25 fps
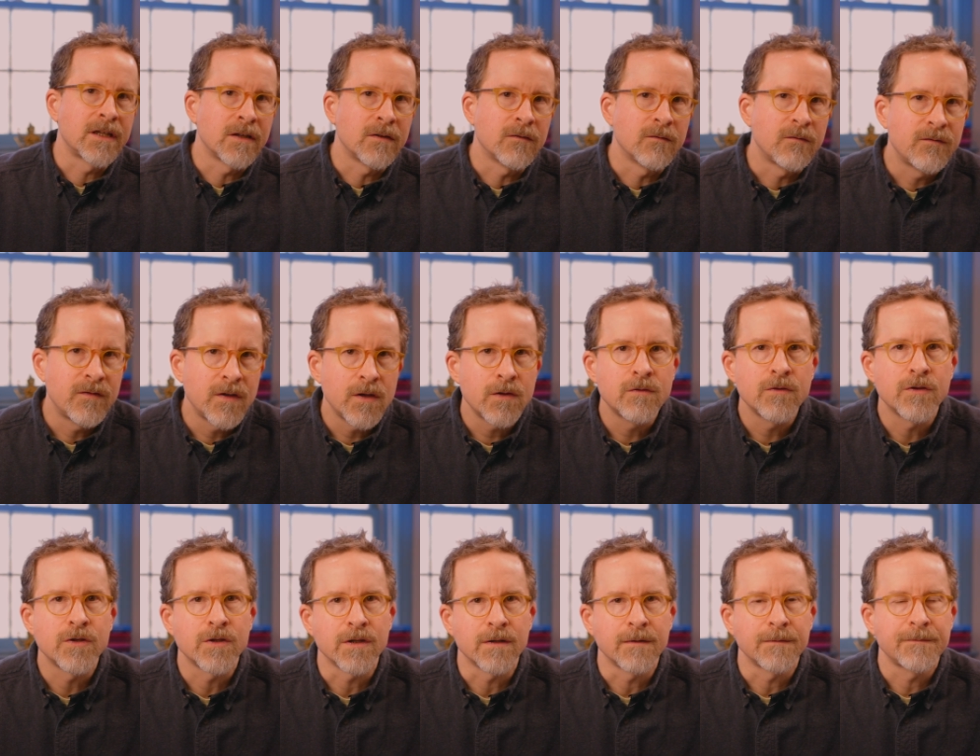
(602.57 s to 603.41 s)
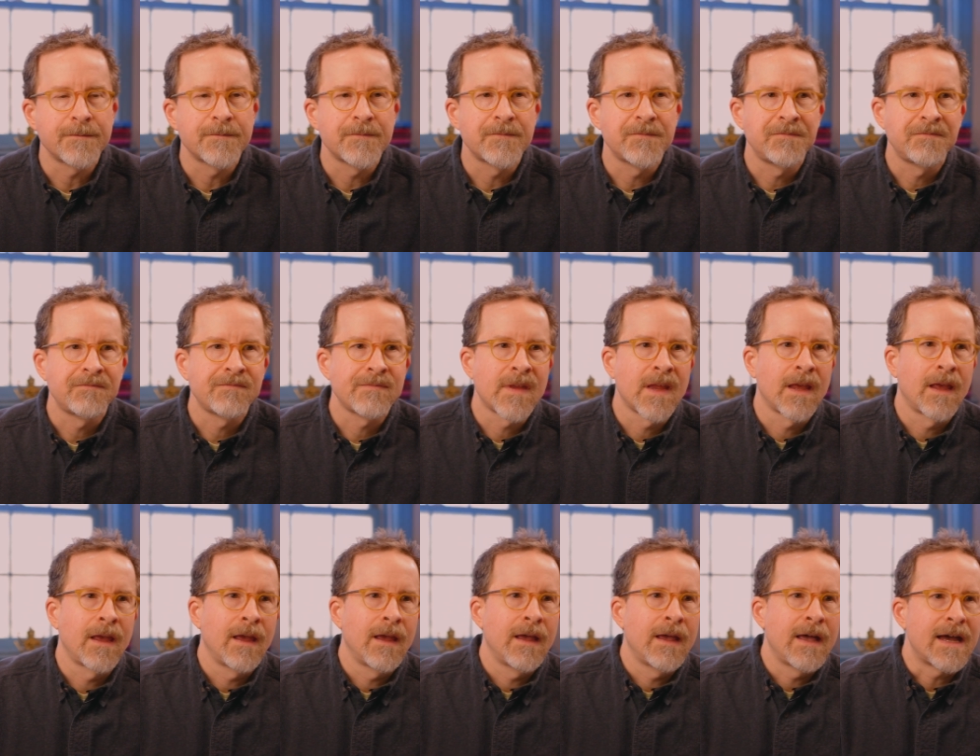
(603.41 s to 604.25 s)
confusion.
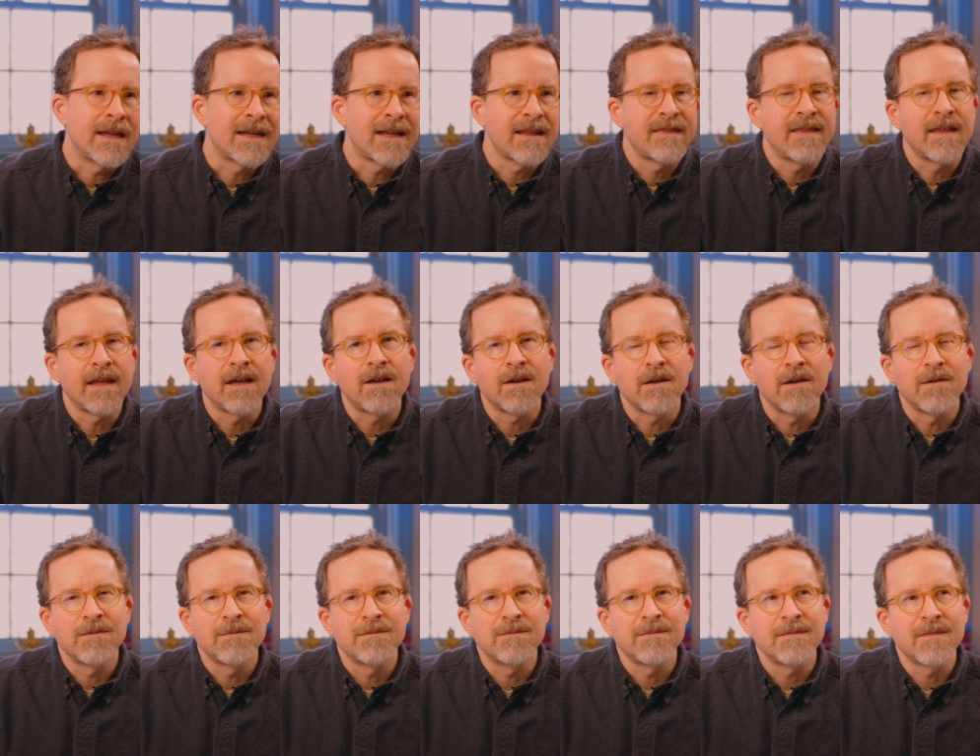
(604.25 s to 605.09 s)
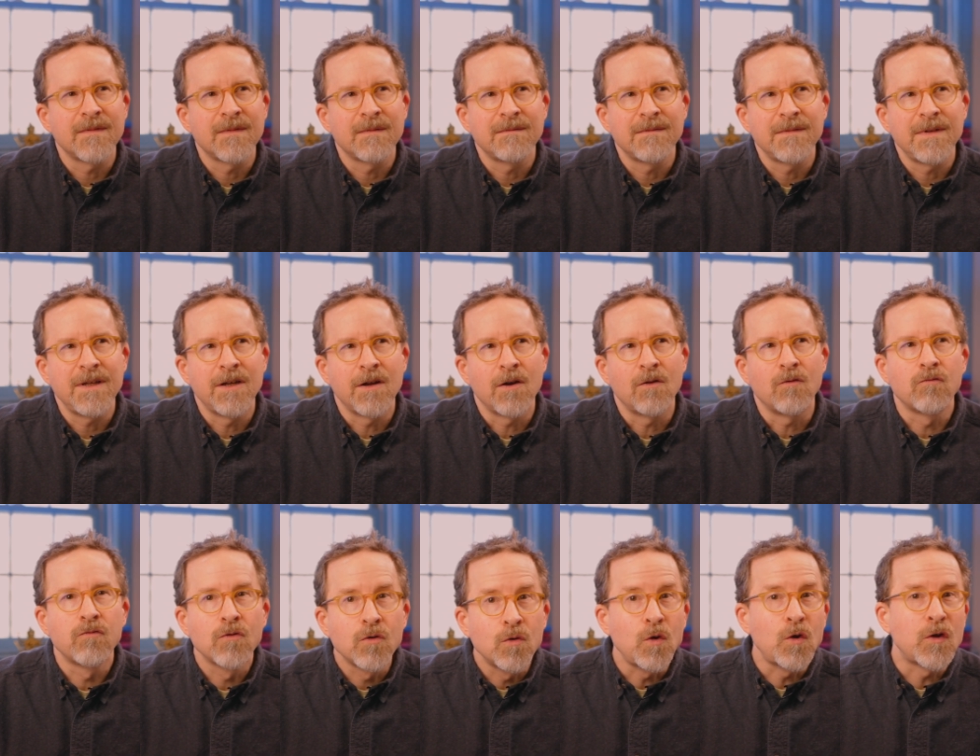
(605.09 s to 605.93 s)
And I think, you know,
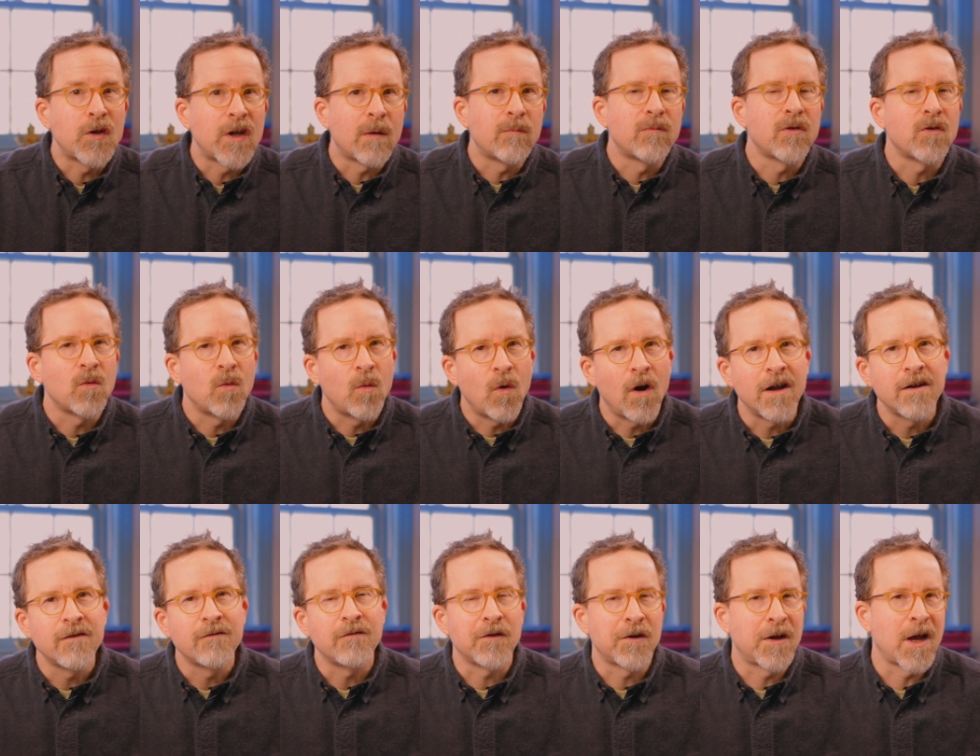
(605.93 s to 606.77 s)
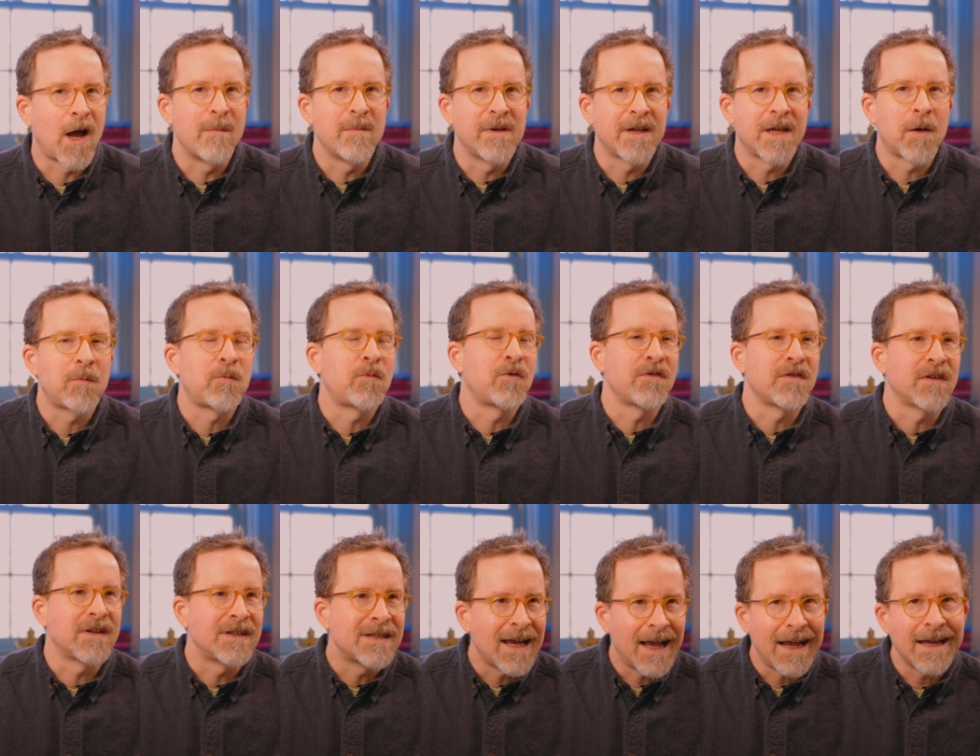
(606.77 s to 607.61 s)
rule number one for coming up with
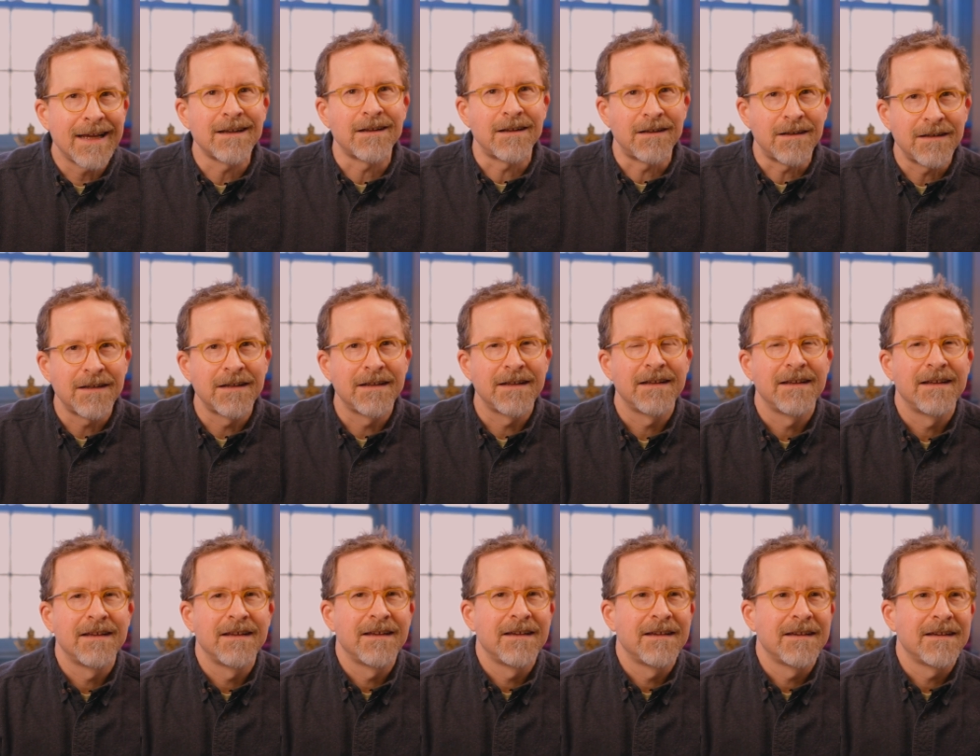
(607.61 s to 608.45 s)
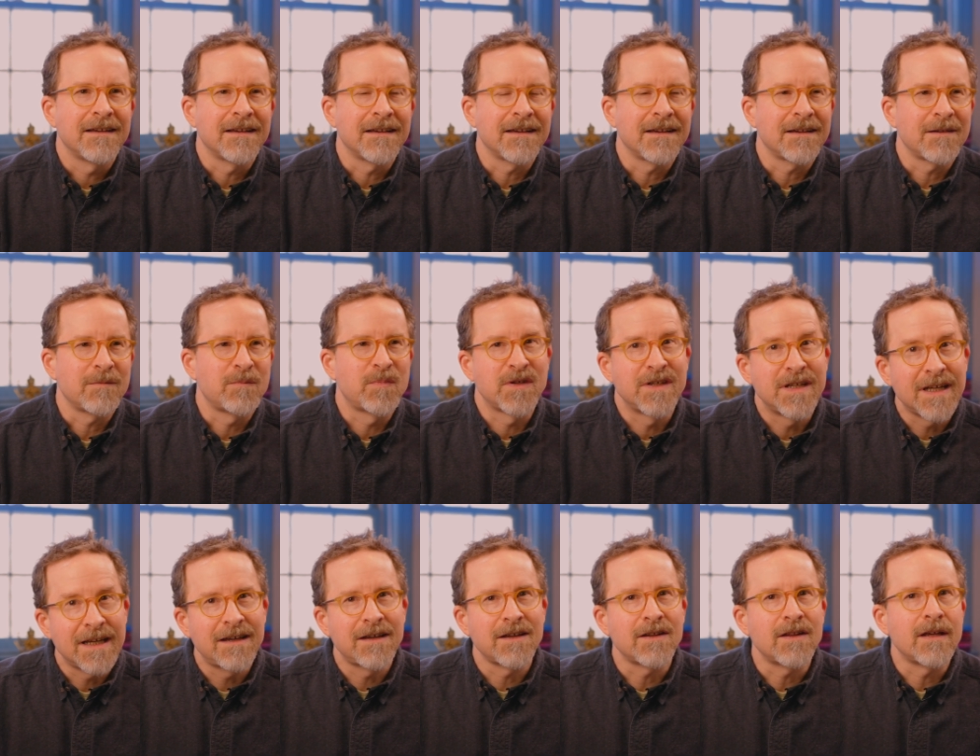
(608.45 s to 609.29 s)
a title, uh,
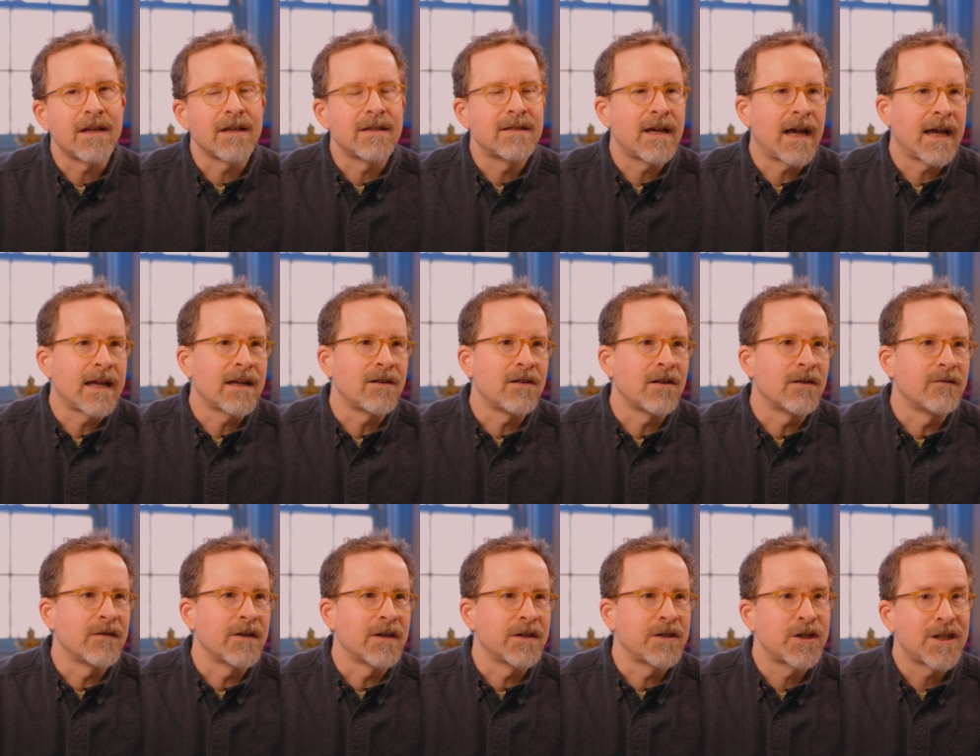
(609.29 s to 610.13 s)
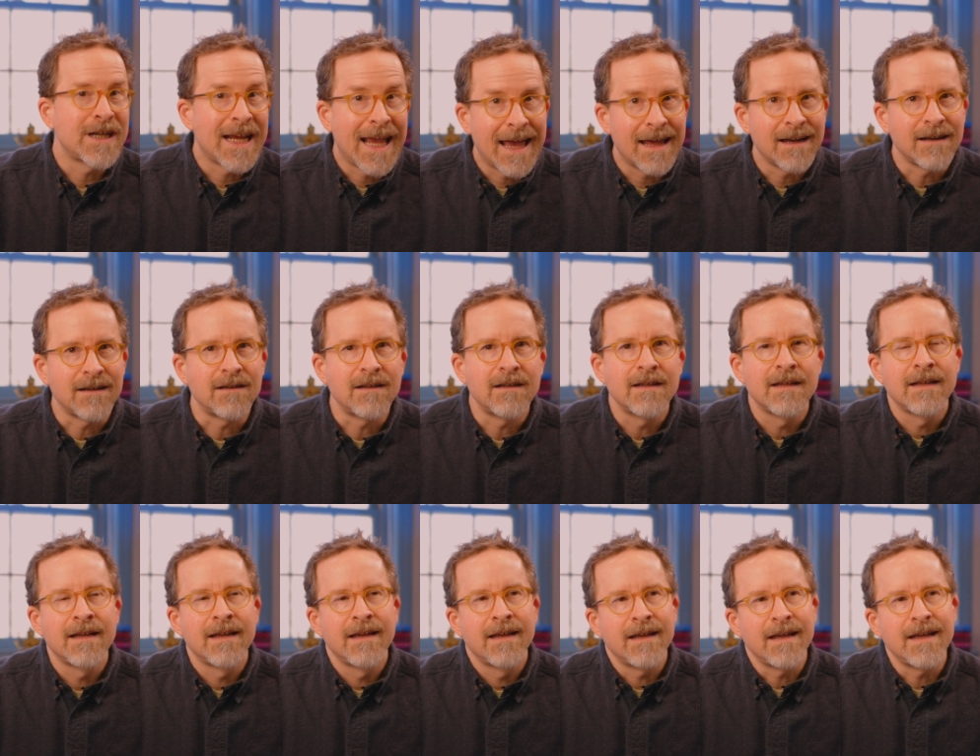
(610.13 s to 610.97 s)
particularly a title of a channel,
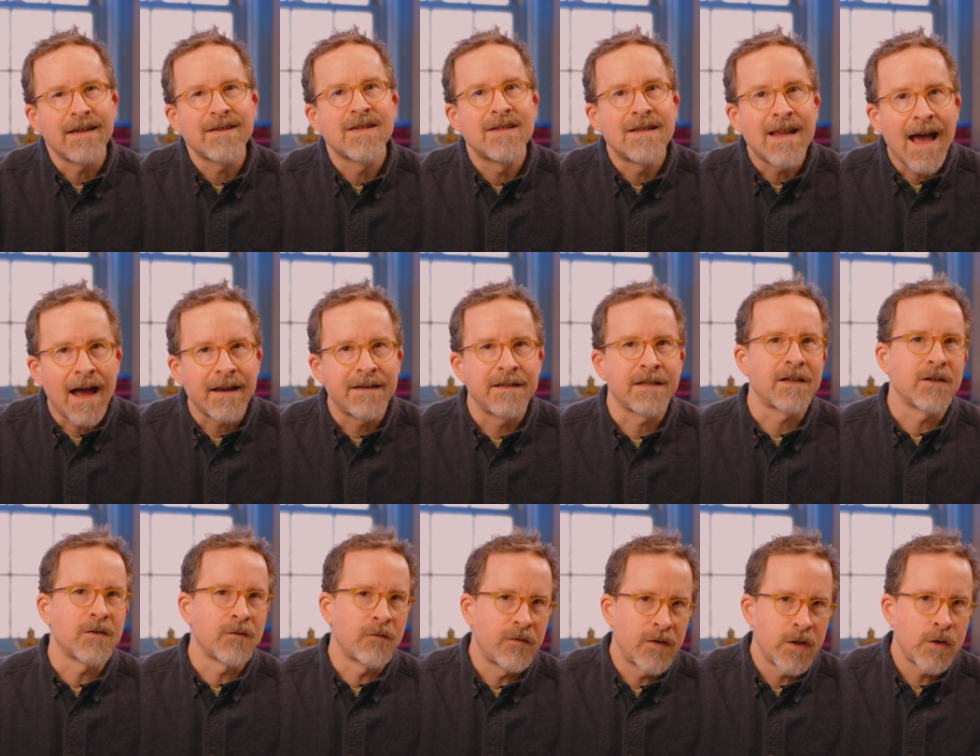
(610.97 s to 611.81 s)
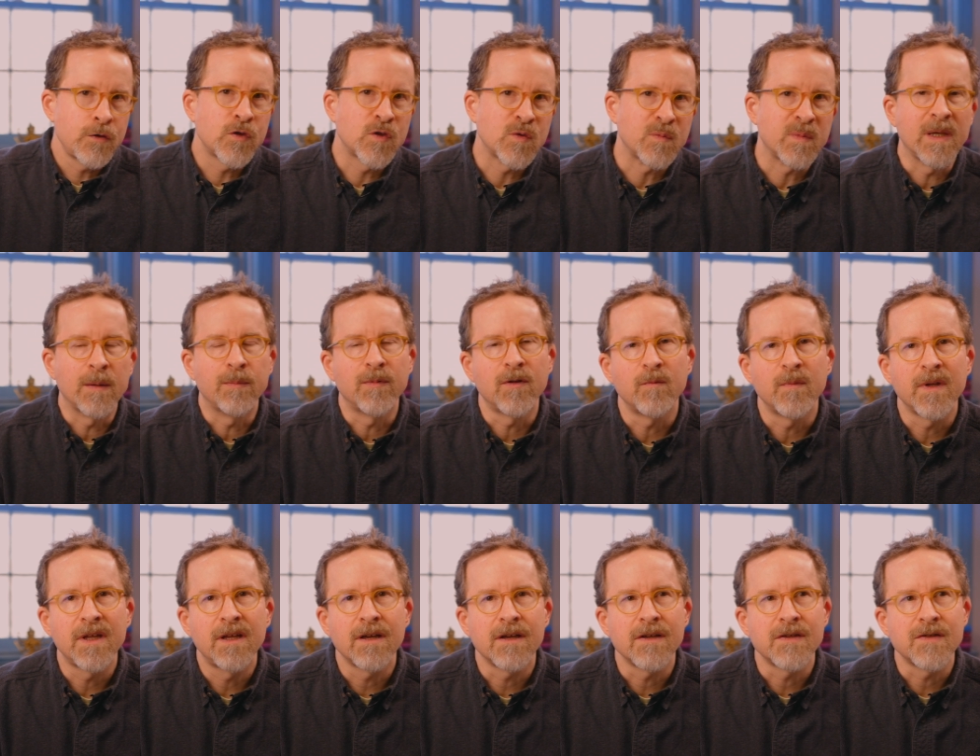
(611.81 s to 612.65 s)
is not to confuse people
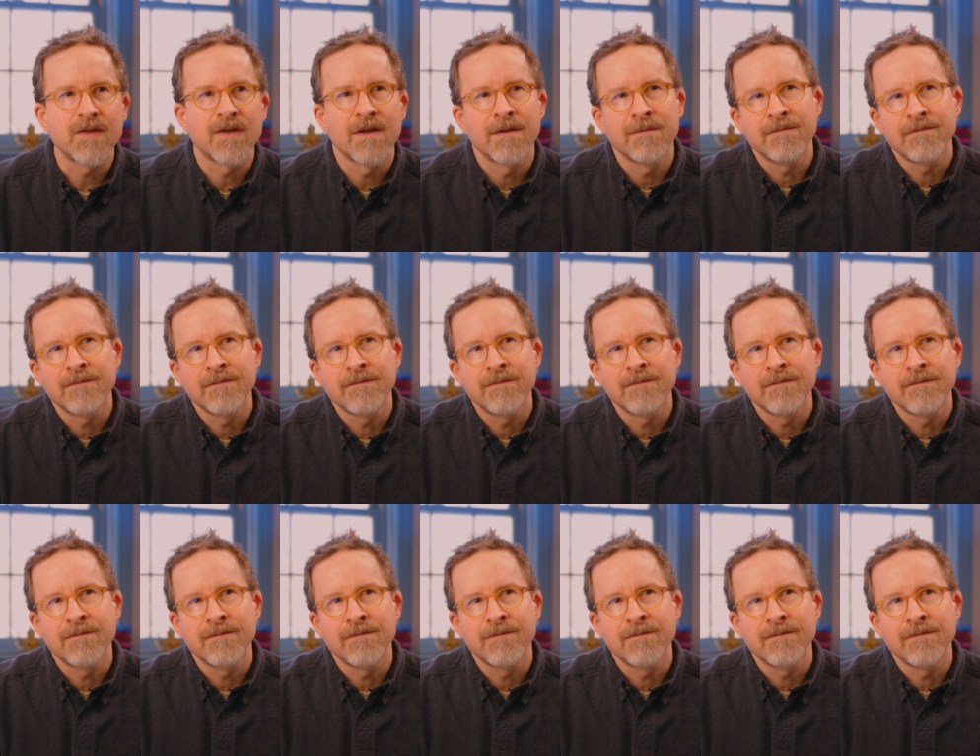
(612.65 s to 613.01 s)
because